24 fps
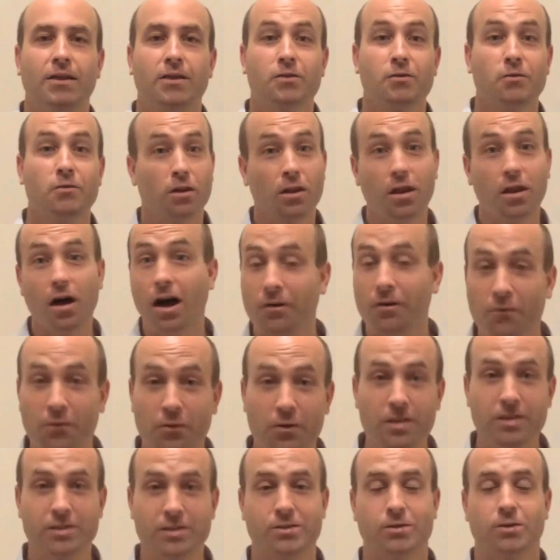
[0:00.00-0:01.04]
through a lot of
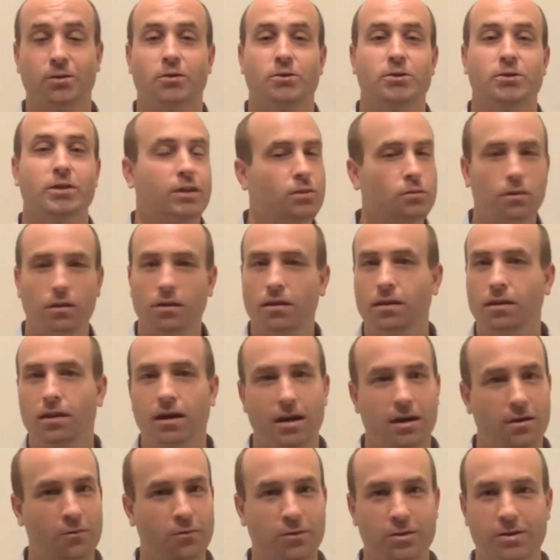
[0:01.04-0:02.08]
research, I do a
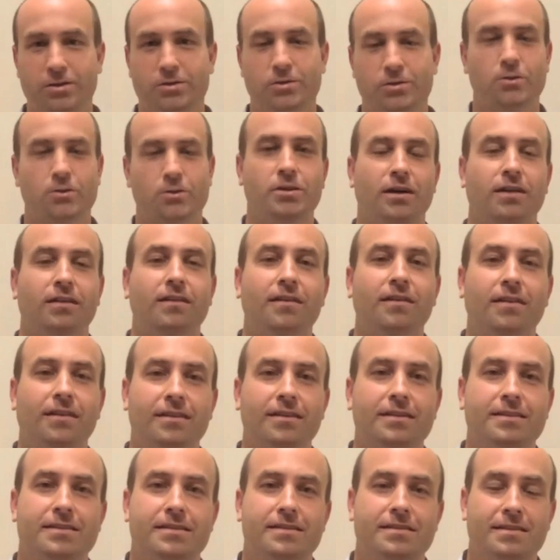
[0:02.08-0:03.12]
lot of research
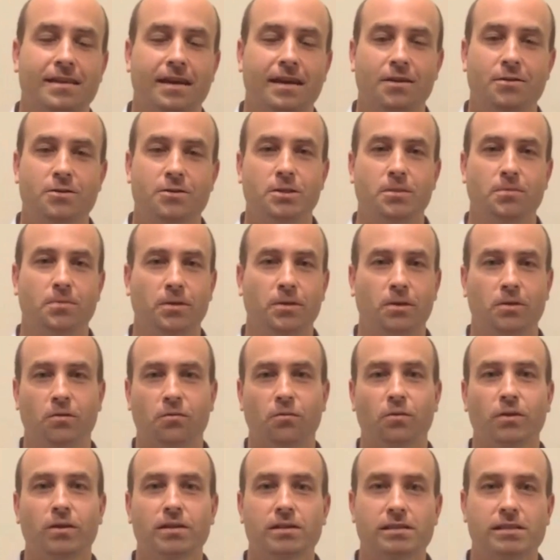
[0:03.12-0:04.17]
on this entire subject
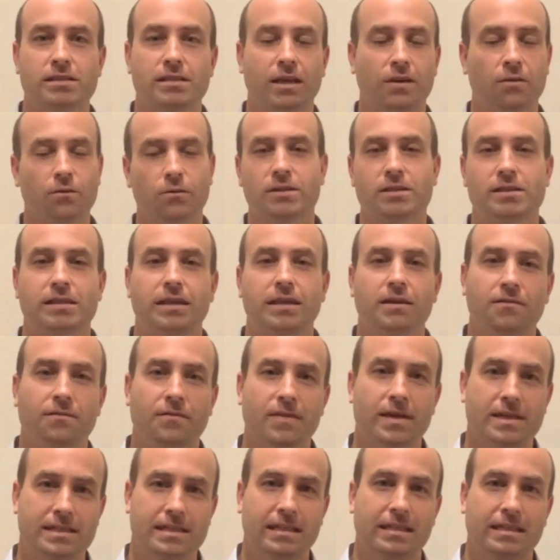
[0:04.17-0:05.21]
of real estate and real estate
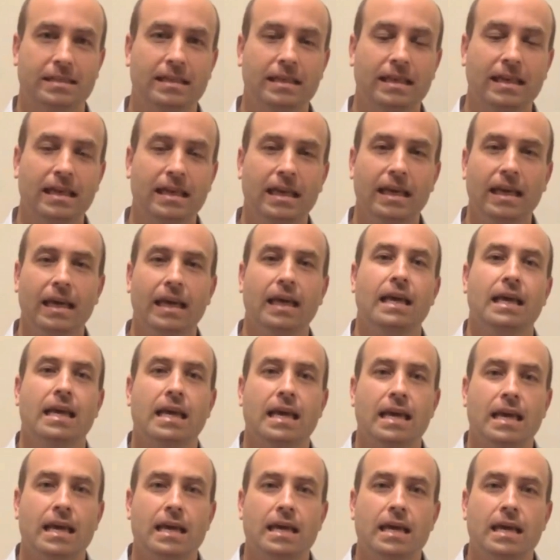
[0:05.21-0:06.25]
investing,
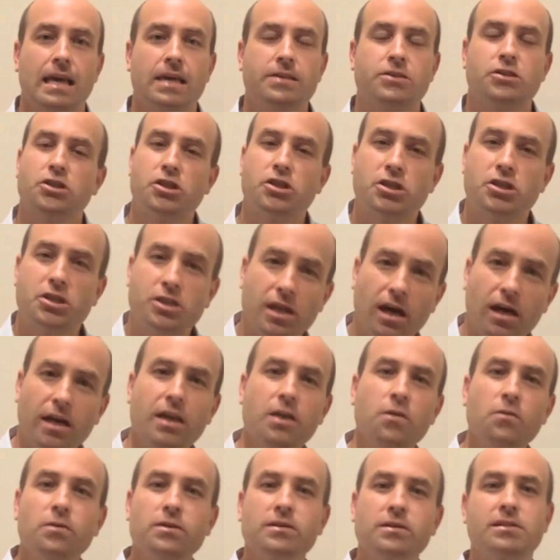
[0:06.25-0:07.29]
is a
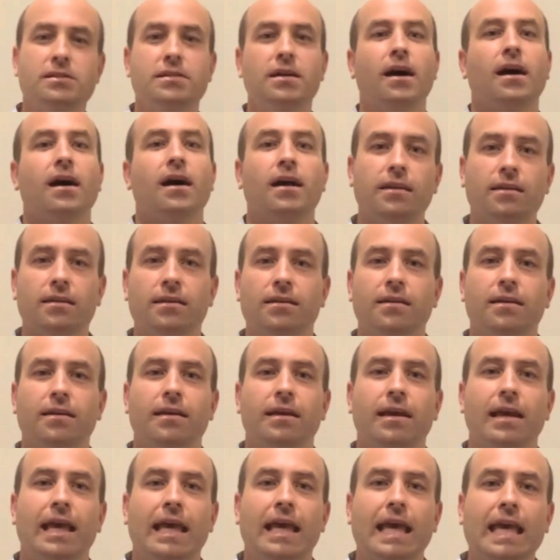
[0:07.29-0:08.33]
study was done
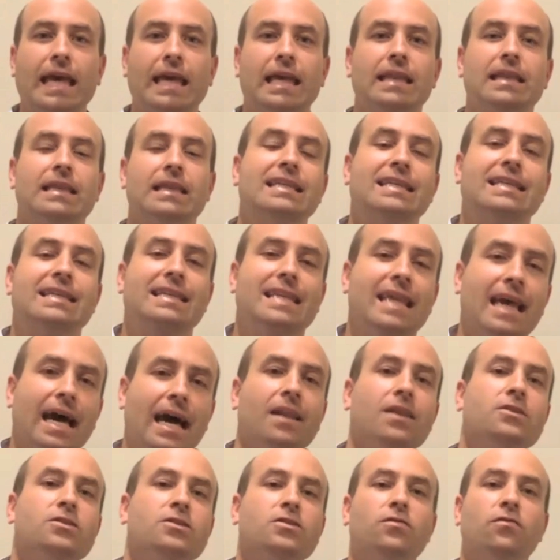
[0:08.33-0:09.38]
in the
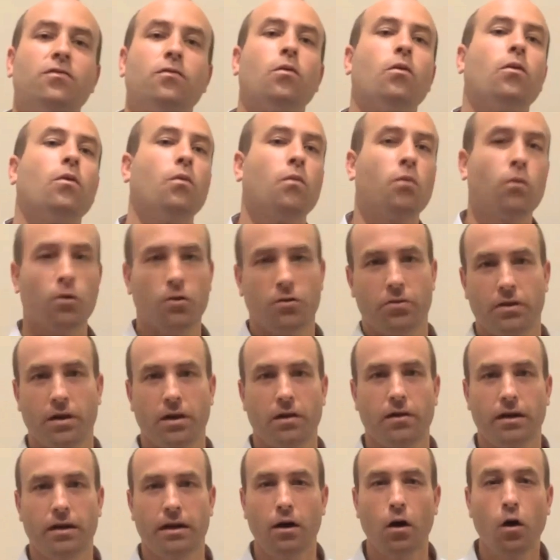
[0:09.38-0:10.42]
Dallas-Fort Worth
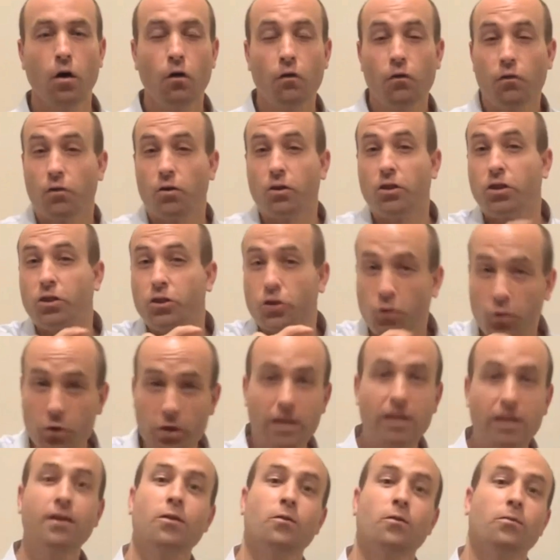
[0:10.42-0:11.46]
area over a
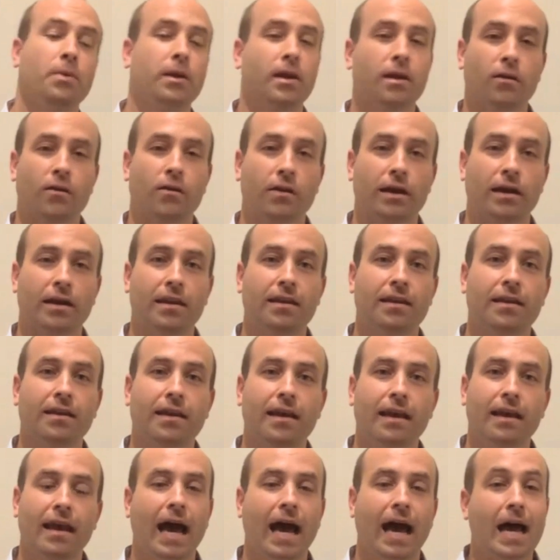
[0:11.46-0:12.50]
3-year period.
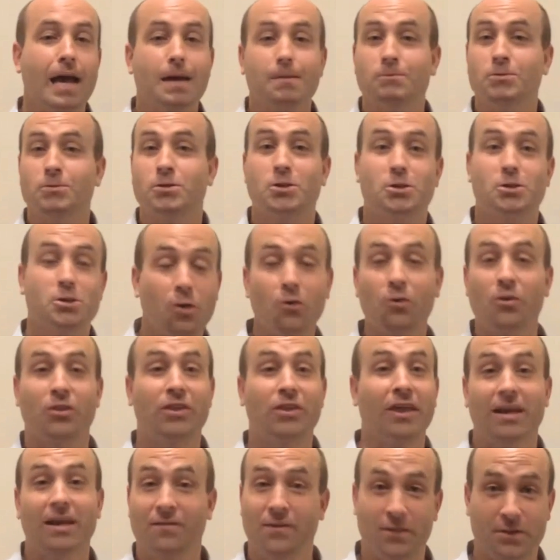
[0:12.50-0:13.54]
I am so
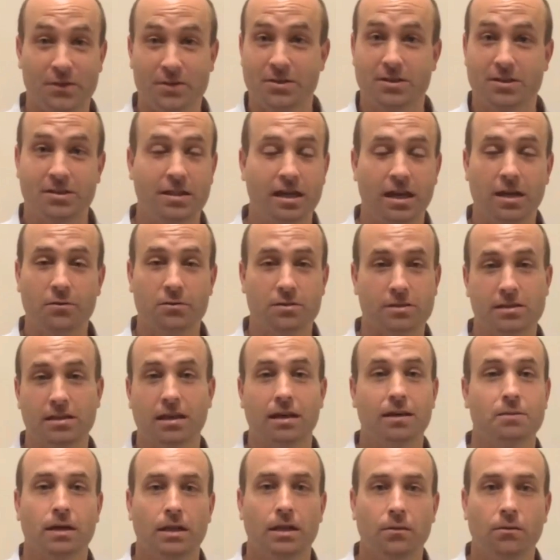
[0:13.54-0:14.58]
thankful the study was
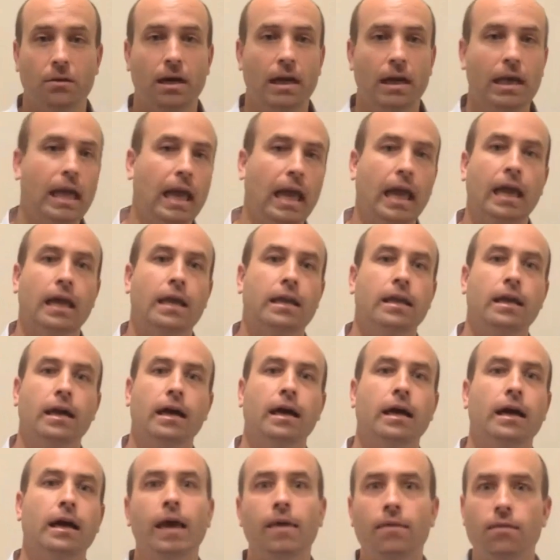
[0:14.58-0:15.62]
done, by the way. And
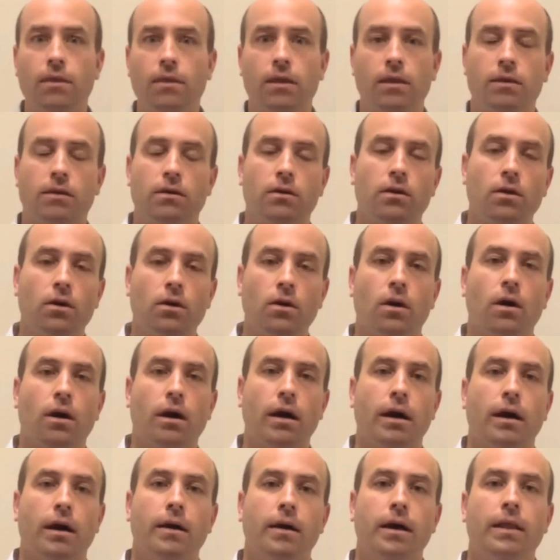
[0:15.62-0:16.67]
in
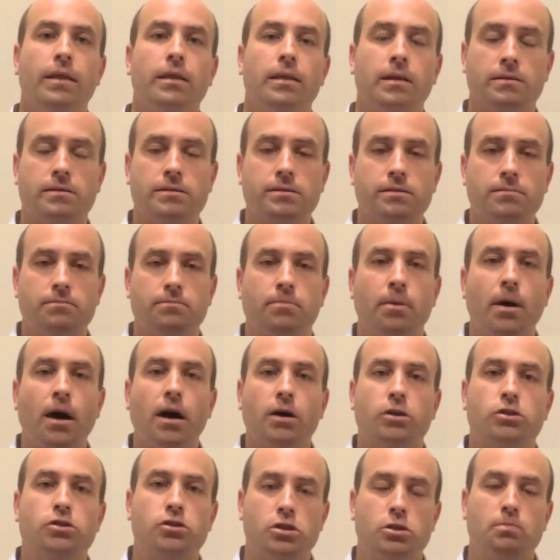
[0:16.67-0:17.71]
the
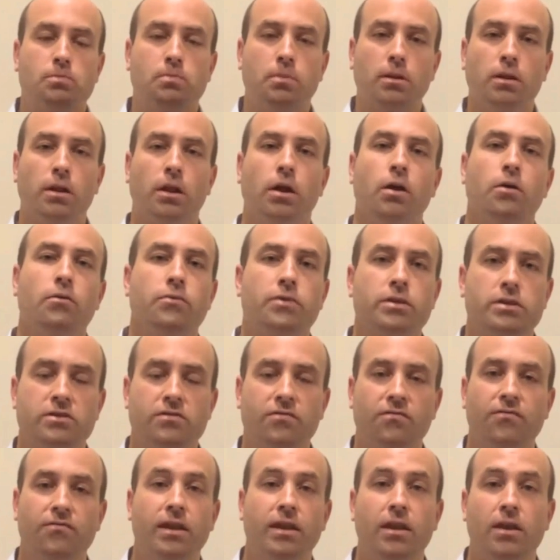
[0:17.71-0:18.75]
box just below this
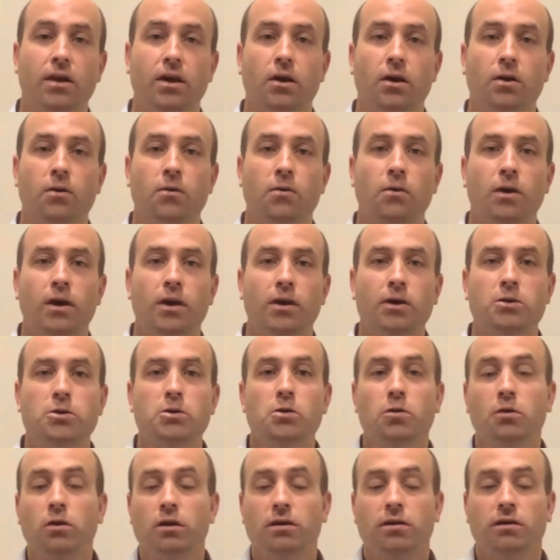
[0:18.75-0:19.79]
video,
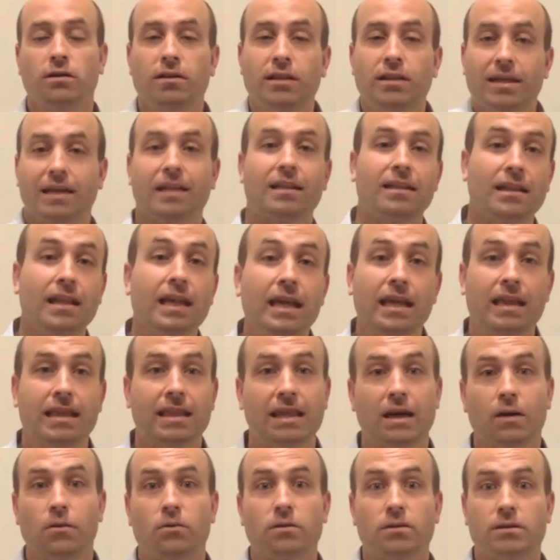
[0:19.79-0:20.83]
you can click a link
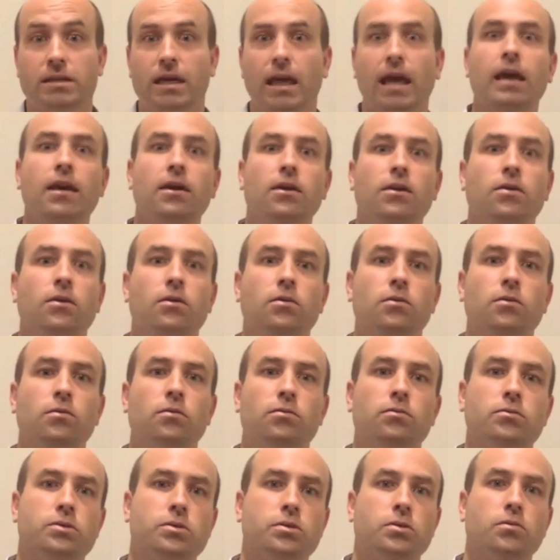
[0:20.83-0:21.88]
that will take
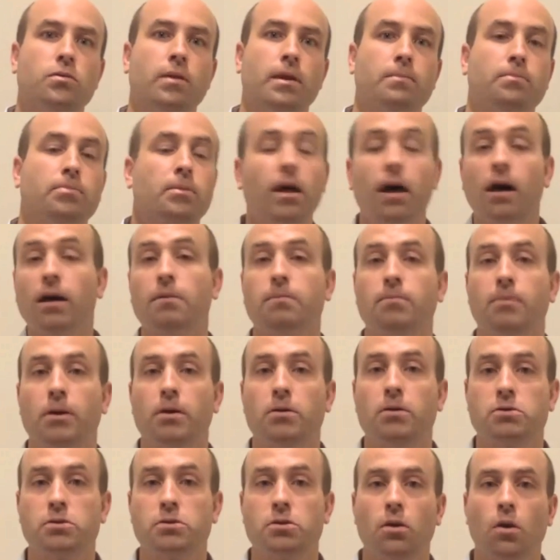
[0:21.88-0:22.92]
you to a blog
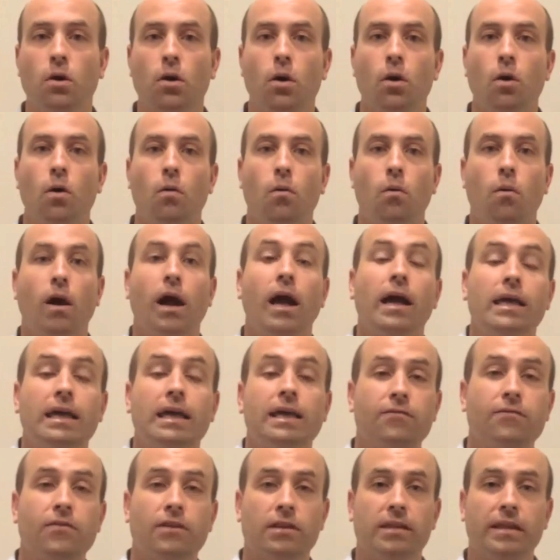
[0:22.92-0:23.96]
post where I
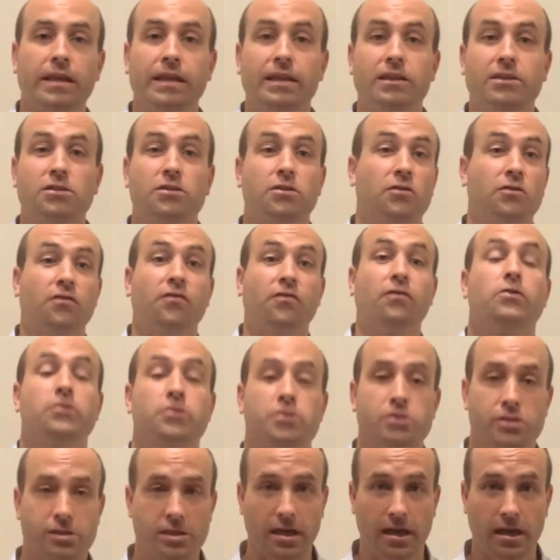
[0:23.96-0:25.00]
give the link to the full
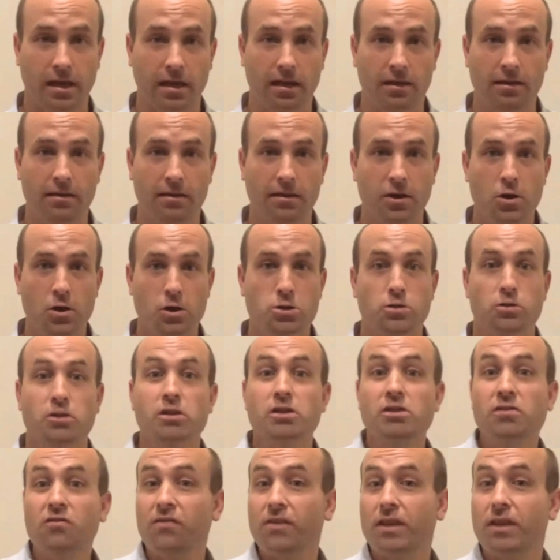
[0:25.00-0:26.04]
study. So
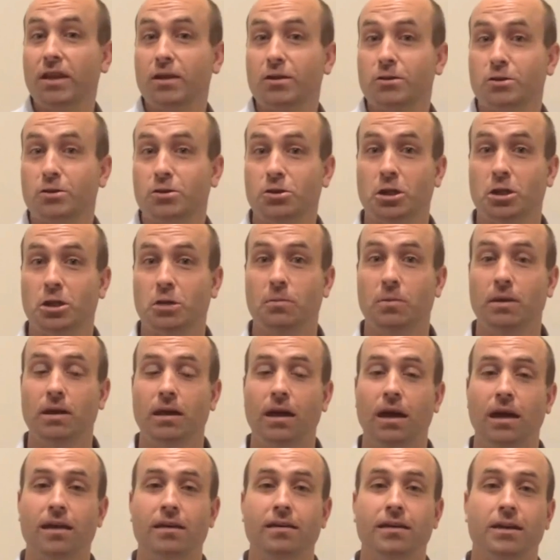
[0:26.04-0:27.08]
this video is just going to
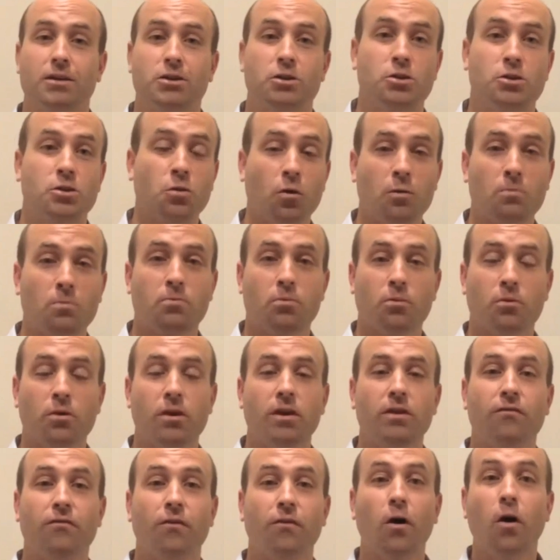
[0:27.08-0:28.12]
be a short,
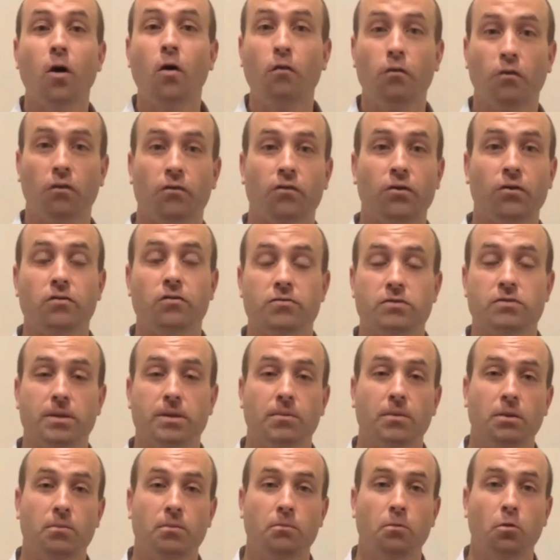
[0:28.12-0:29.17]
brief overview of
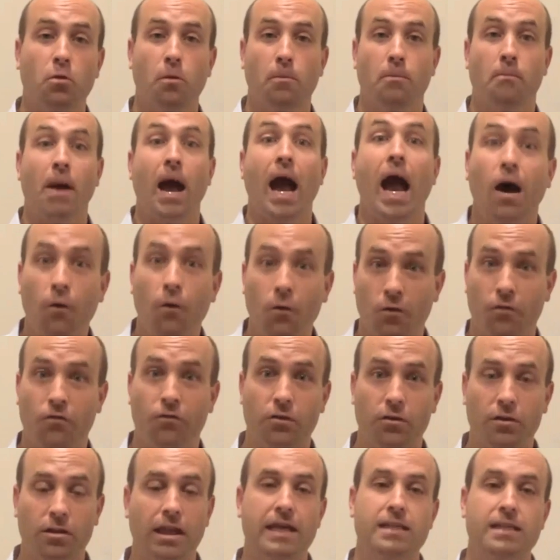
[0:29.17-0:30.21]
some of the more
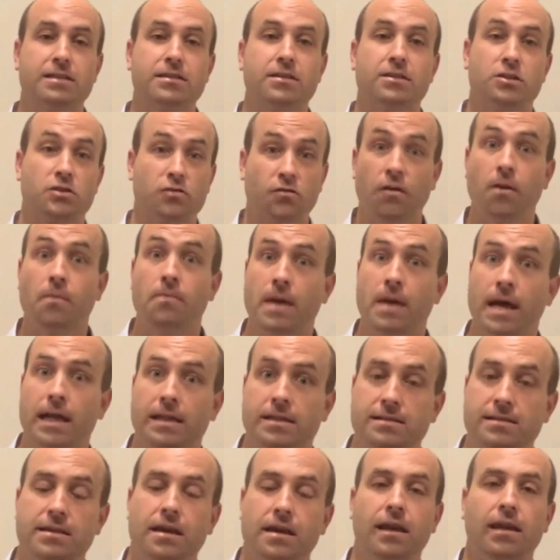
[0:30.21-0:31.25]
powerful lessons from that
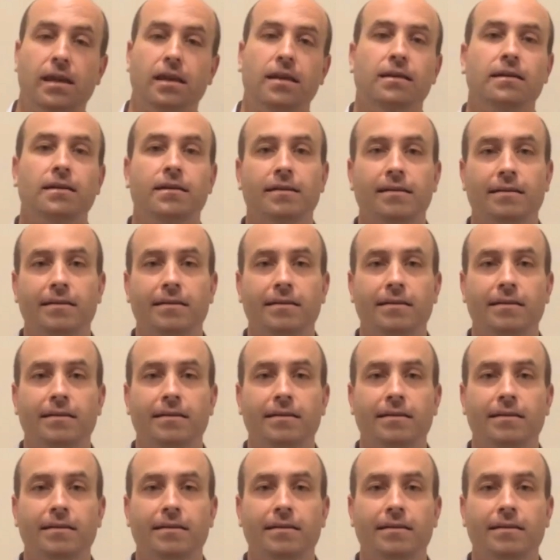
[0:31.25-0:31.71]
study.